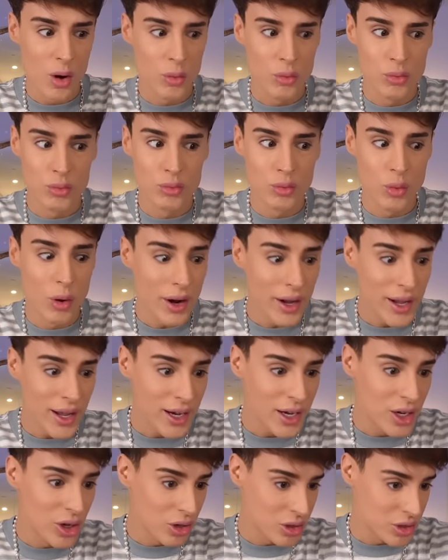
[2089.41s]
what can
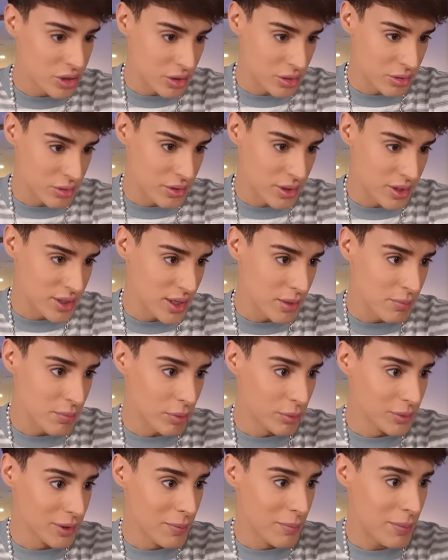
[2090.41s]
he not do? This can
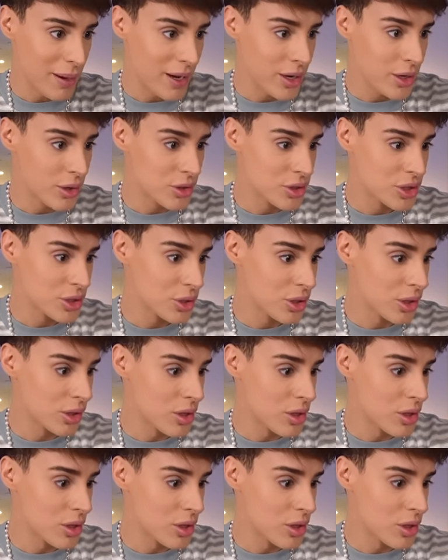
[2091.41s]
probably pay your student